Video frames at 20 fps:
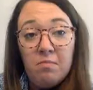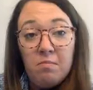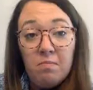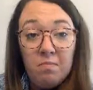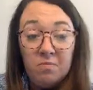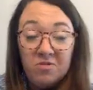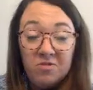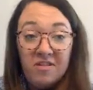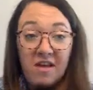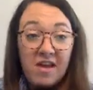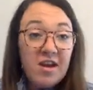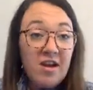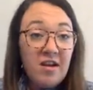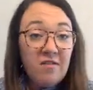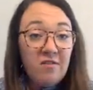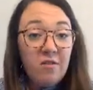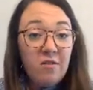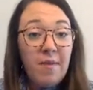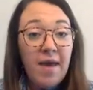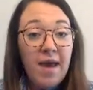set it
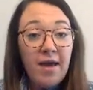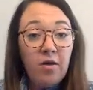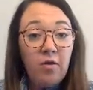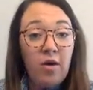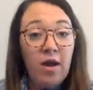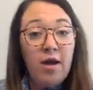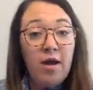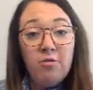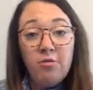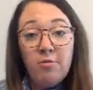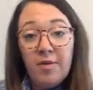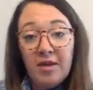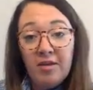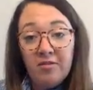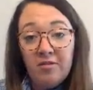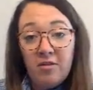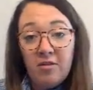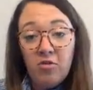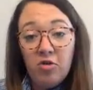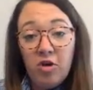as the background because
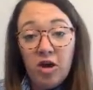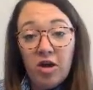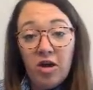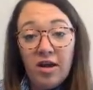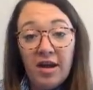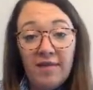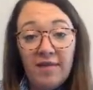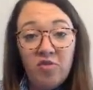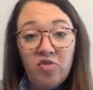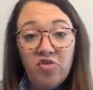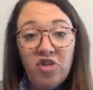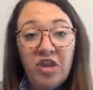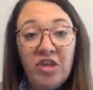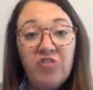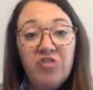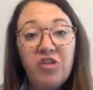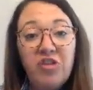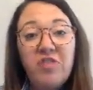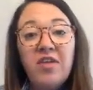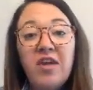then they're not gonna have to
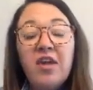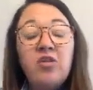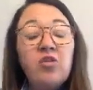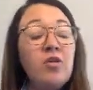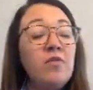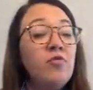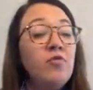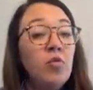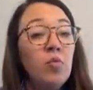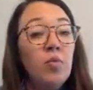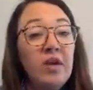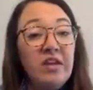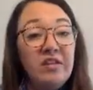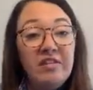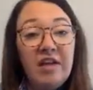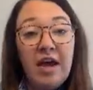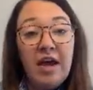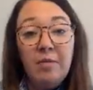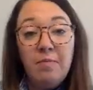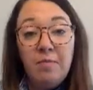change anything. You don't have to
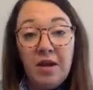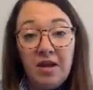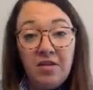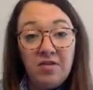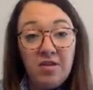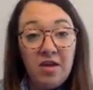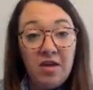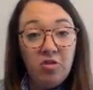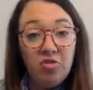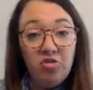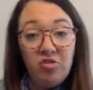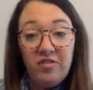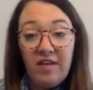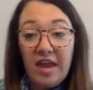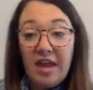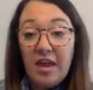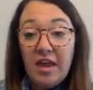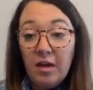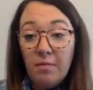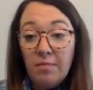retype anything. You're just
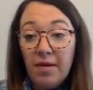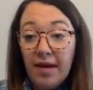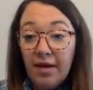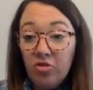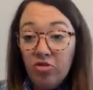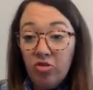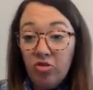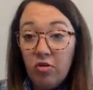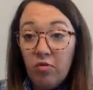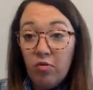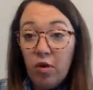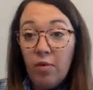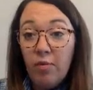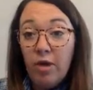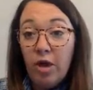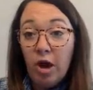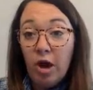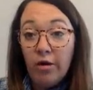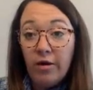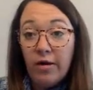taking a picture of what
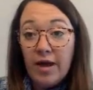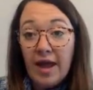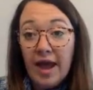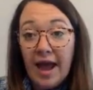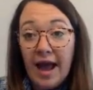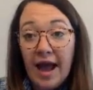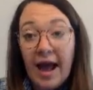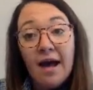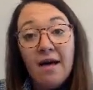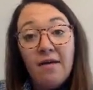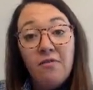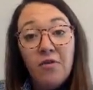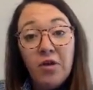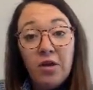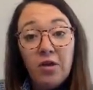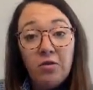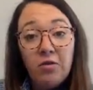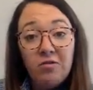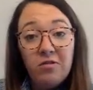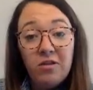we already have
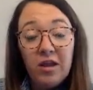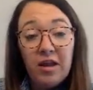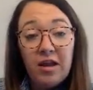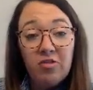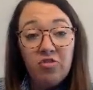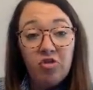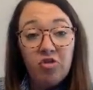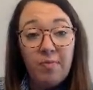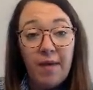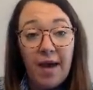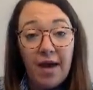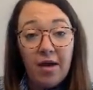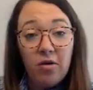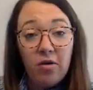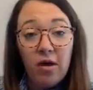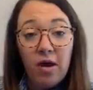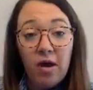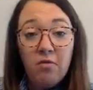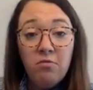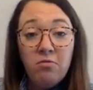and using it as your
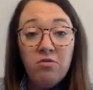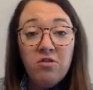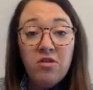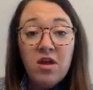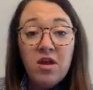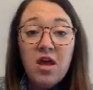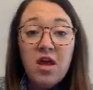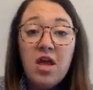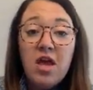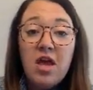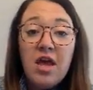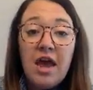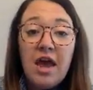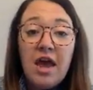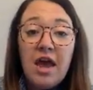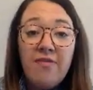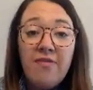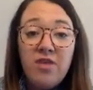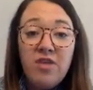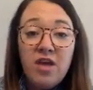background.
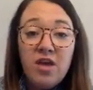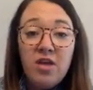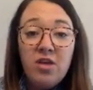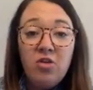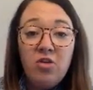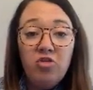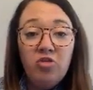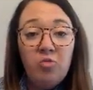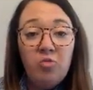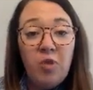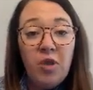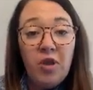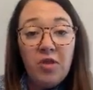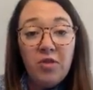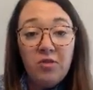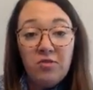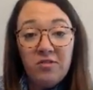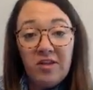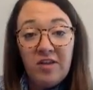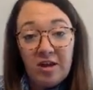And then you're just putting
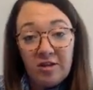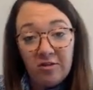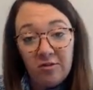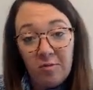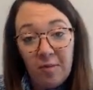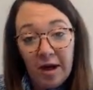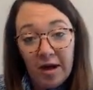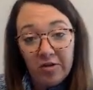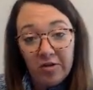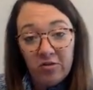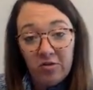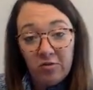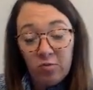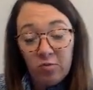those text boxes